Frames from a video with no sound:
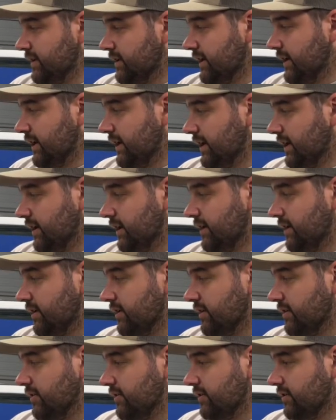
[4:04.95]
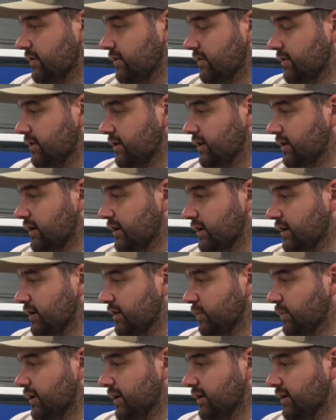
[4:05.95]
And
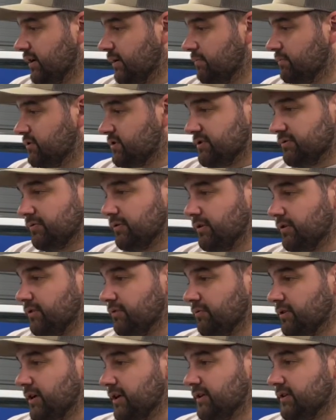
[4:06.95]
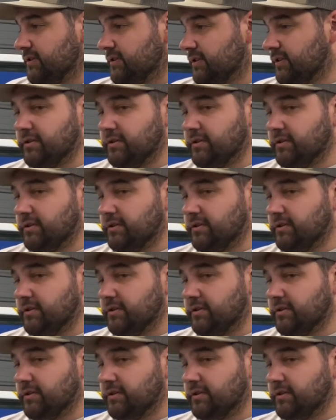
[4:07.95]
we ended up just running the race.